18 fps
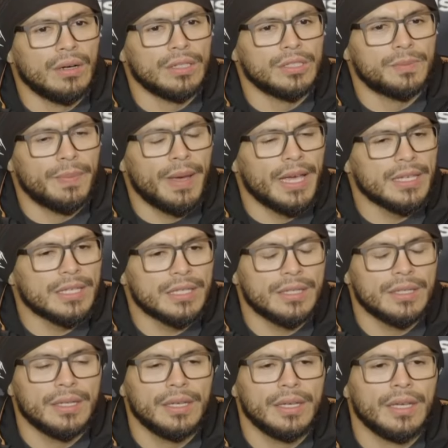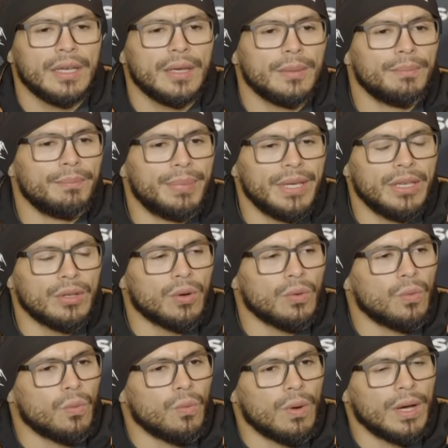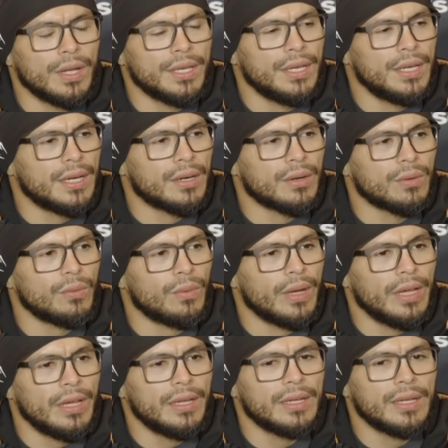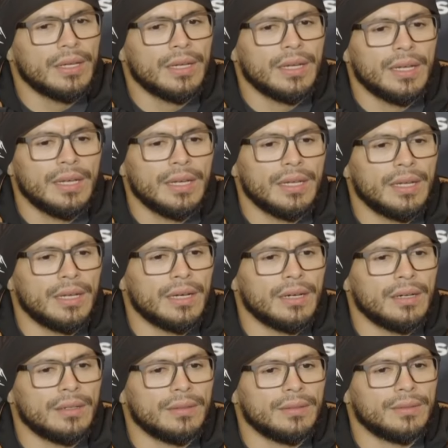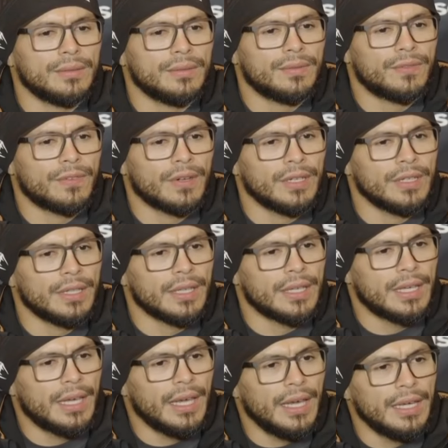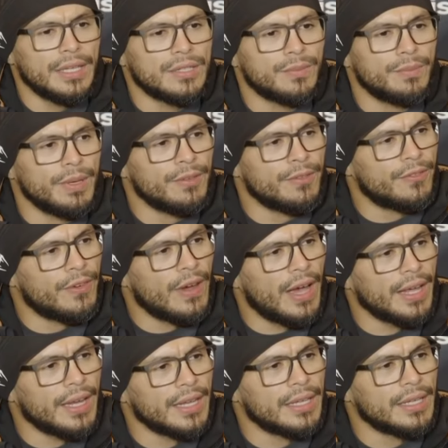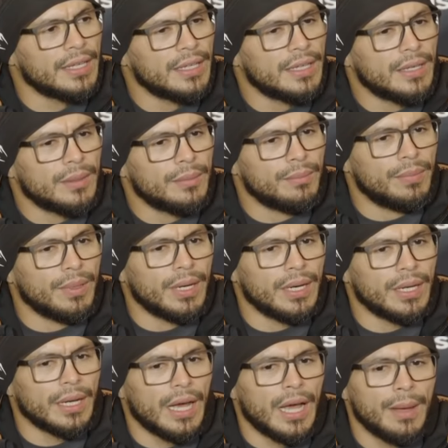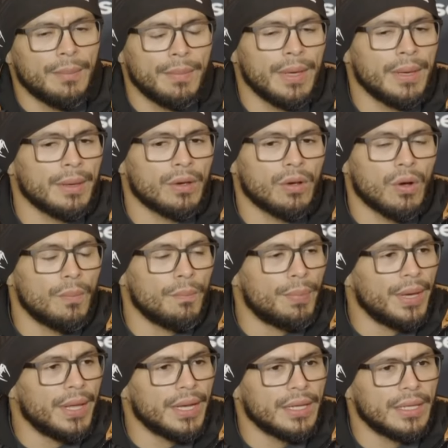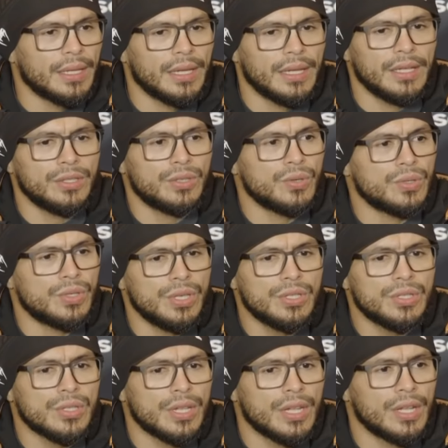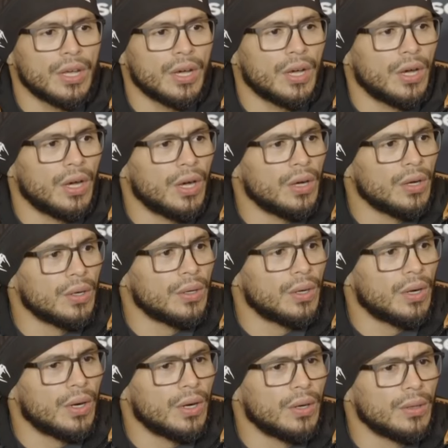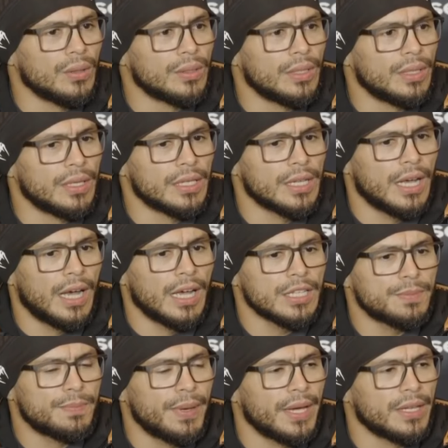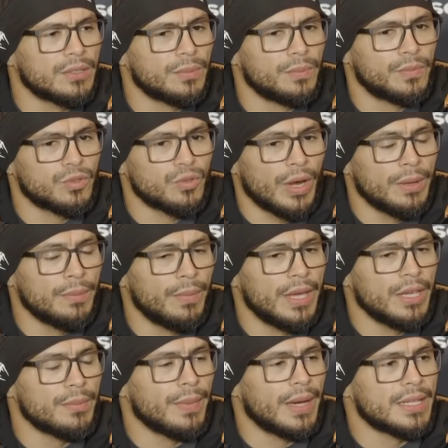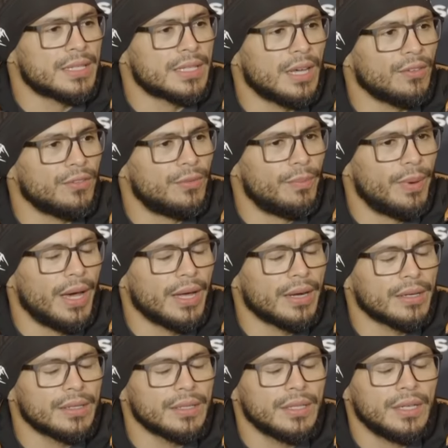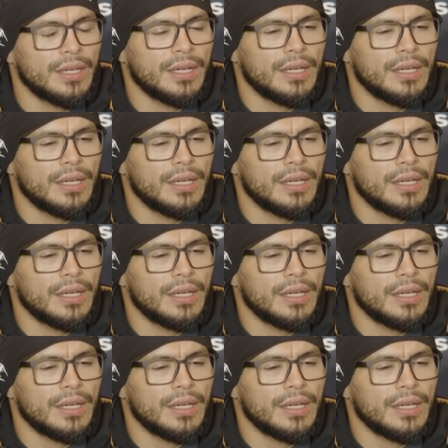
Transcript: Especially being 1 year away, you know, from the cage, being fighting. But I've been competing in jiu-jitsu and all the aspect to try and make myself better.